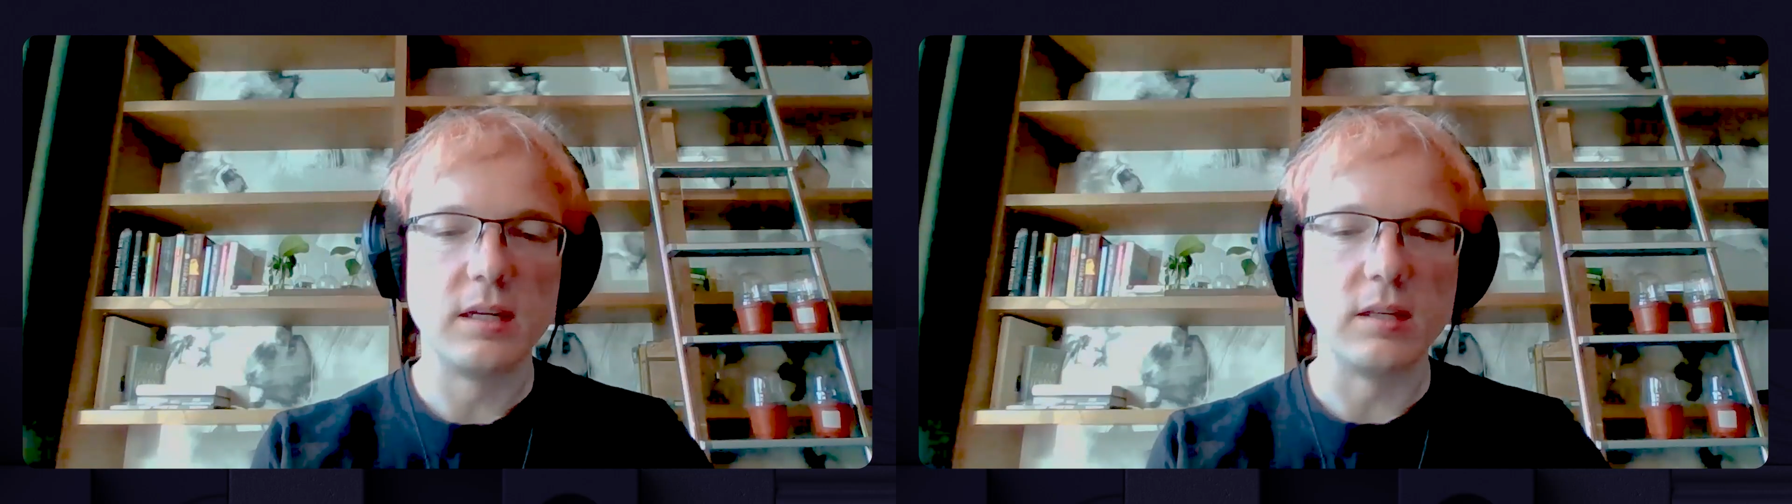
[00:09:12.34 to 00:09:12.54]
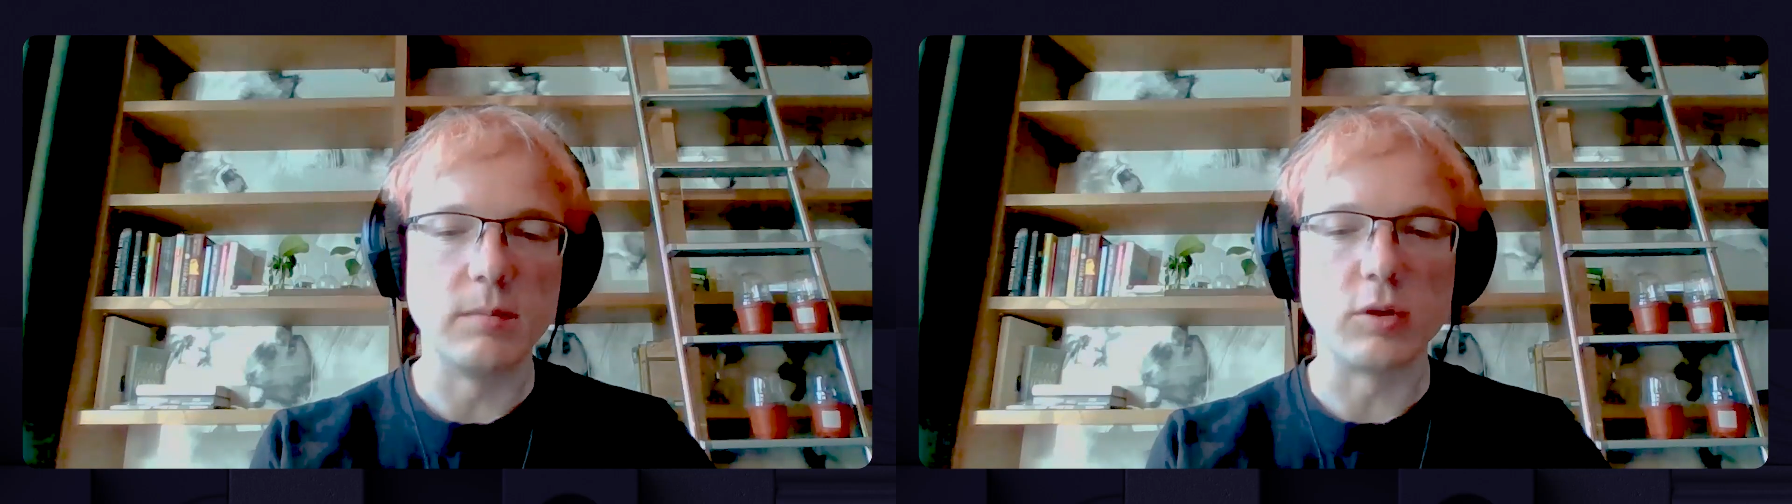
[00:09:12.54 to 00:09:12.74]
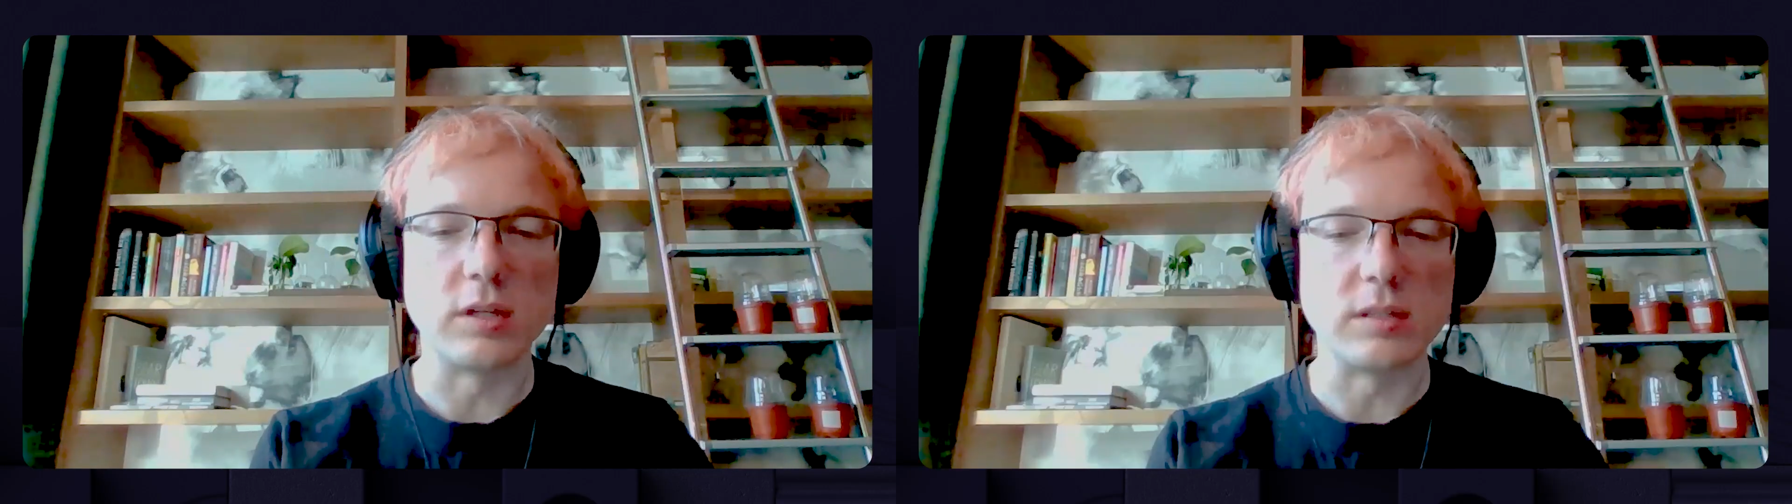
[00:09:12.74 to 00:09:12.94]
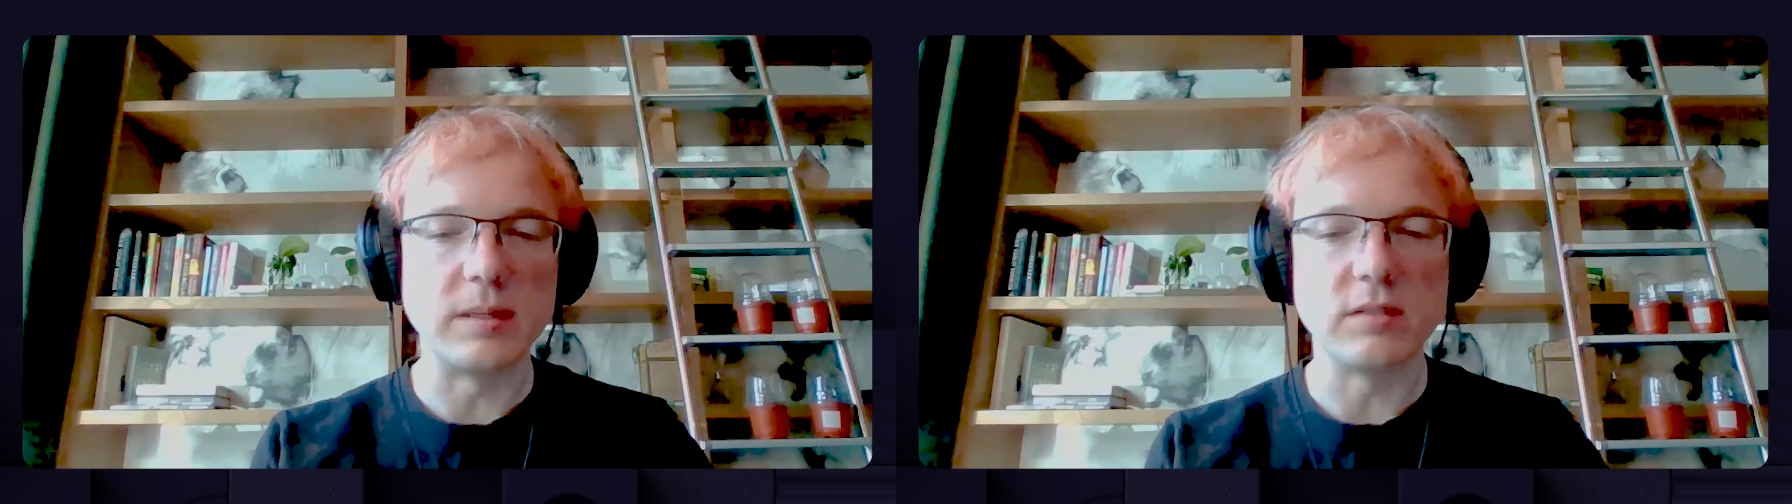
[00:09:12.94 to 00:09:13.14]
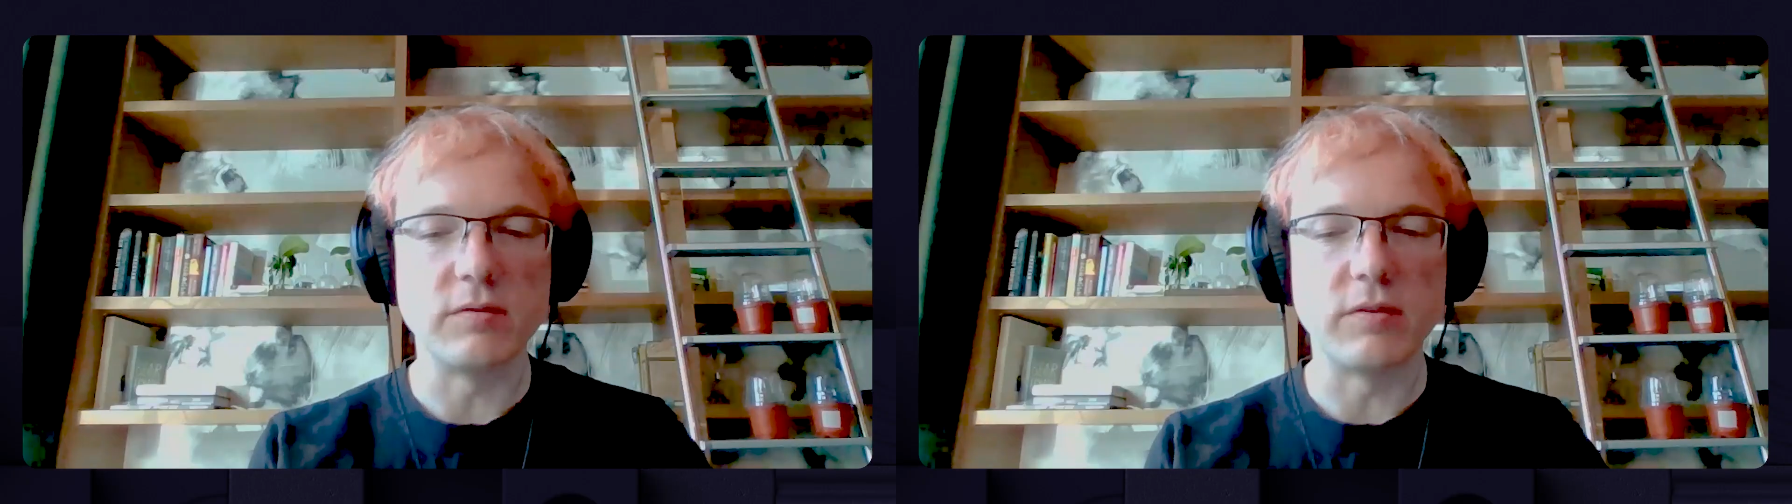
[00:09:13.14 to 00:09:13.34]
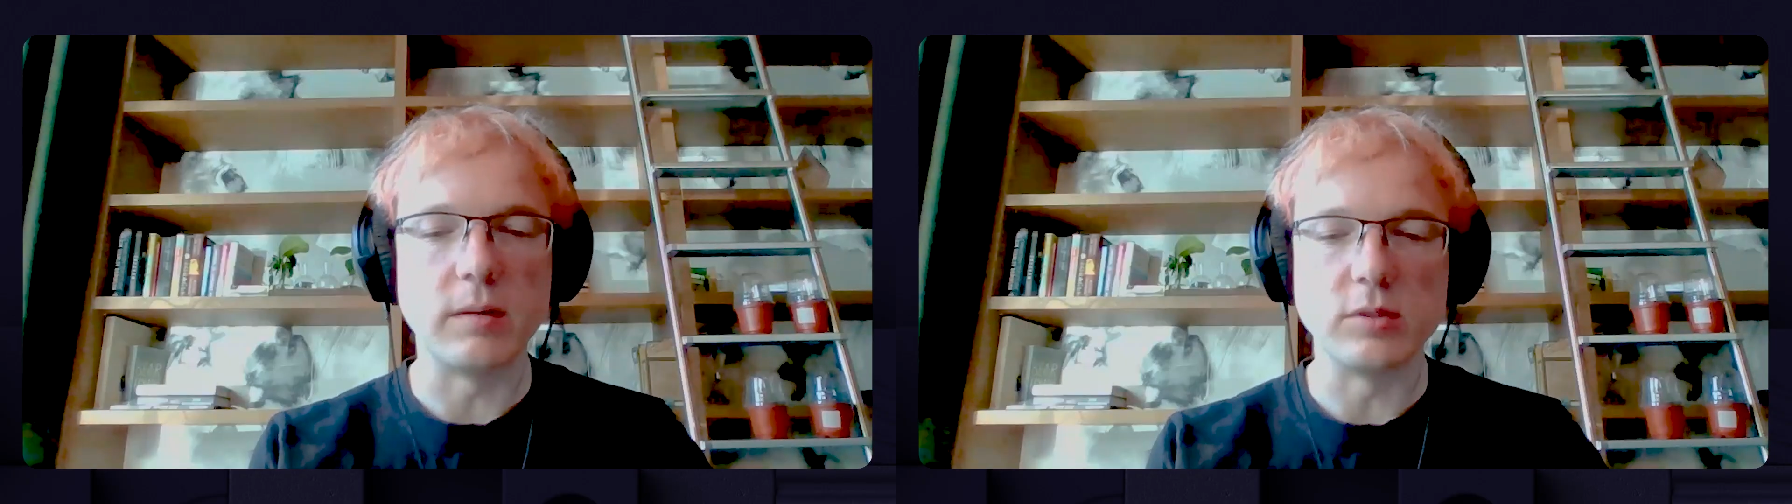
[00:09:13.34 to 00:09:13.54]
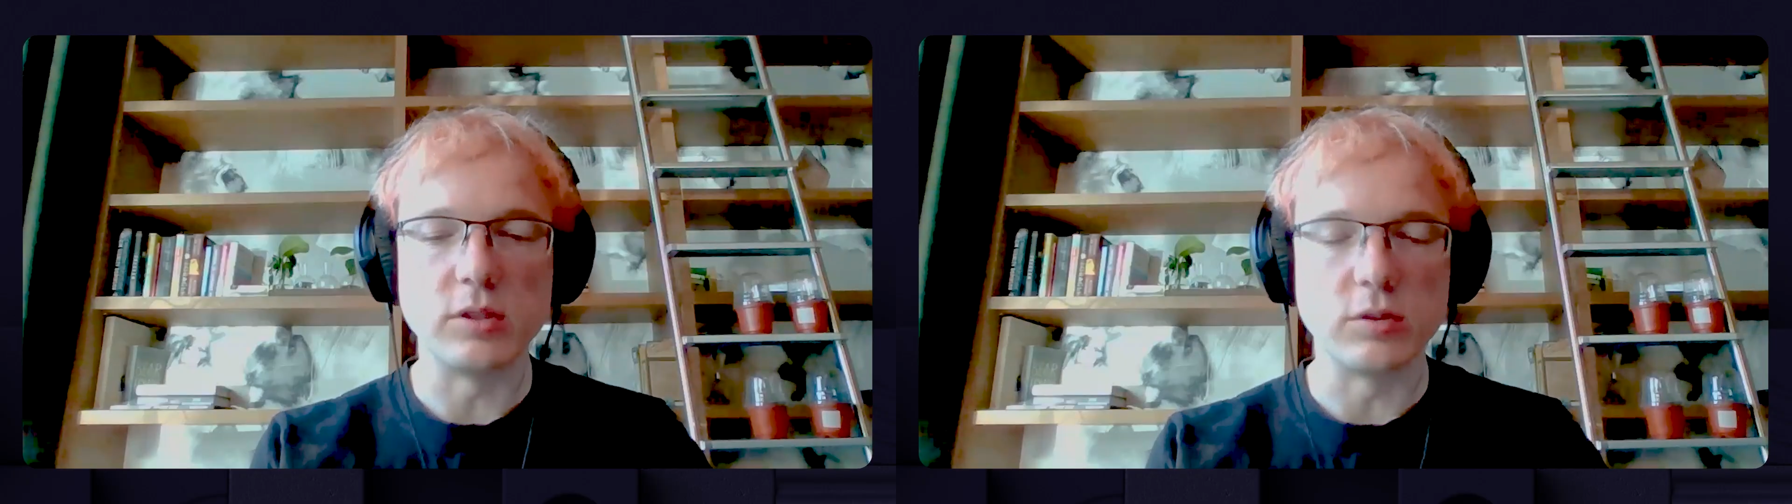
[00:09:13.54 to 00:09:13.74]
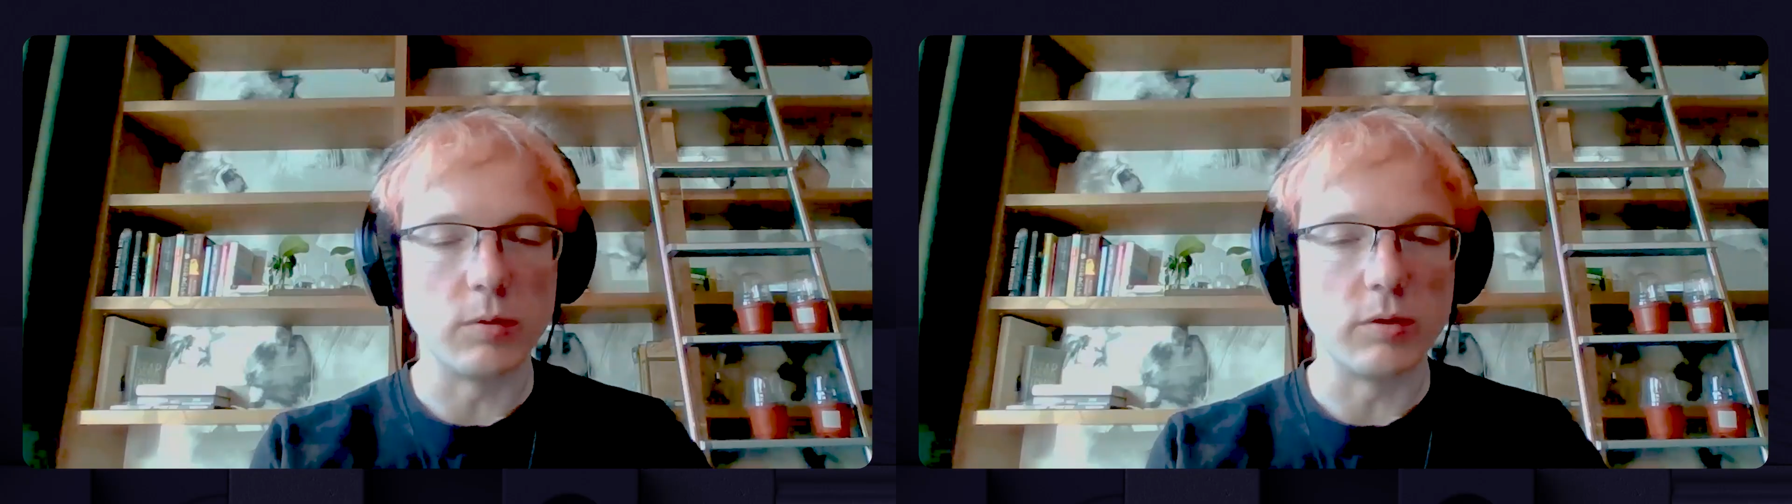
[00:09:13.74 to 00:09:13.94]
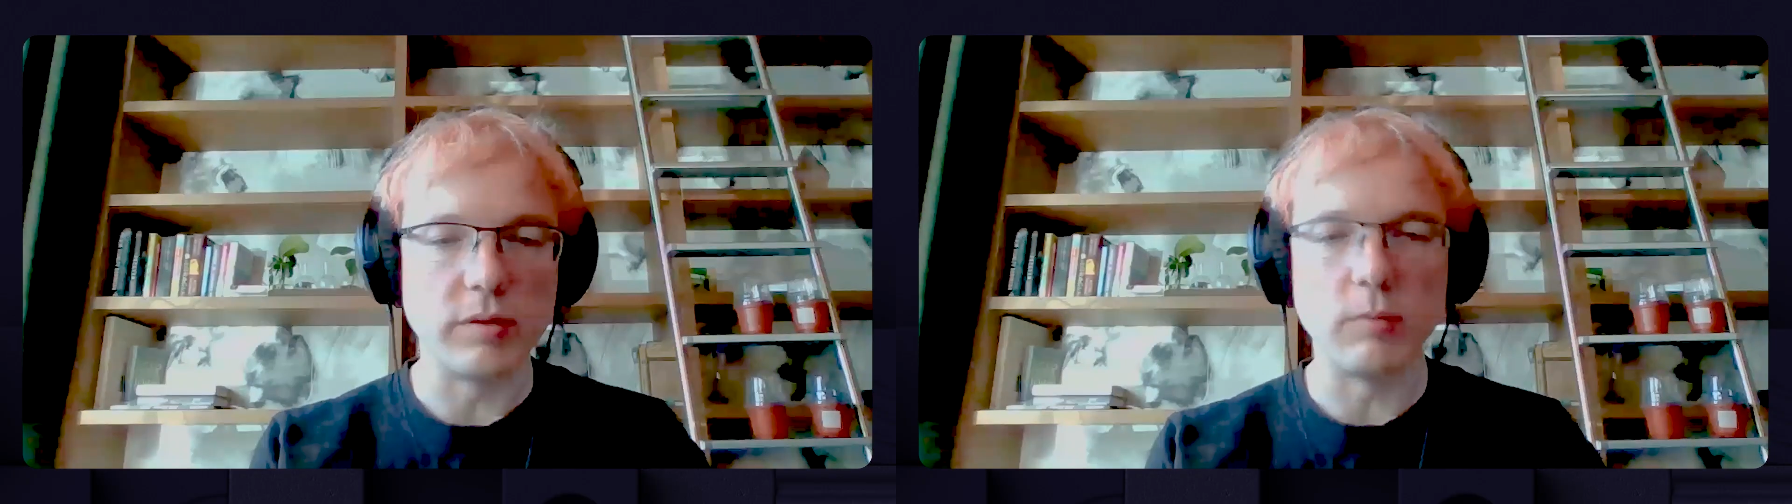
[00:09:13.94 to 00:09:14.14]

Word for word: the more expensive farms just won't